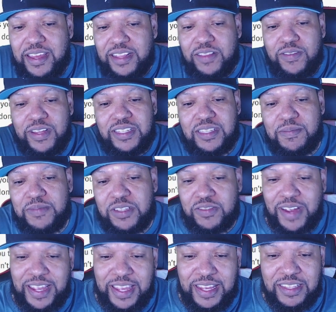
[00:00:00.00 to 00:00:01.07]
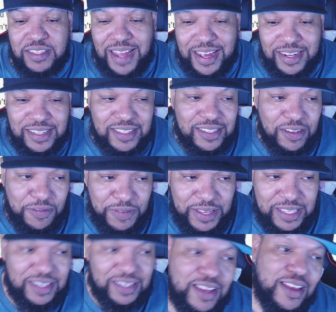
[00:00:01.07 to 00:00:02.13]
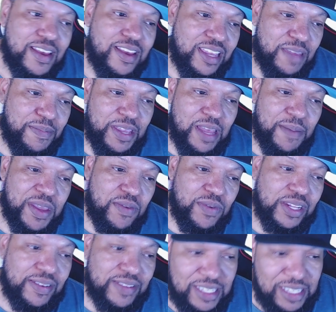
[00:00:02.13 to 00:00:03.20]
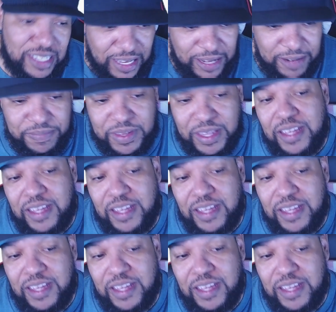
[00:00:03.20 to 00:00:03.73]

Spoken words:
including some striking Titus selfies. Keep it coming. We'd love to see it.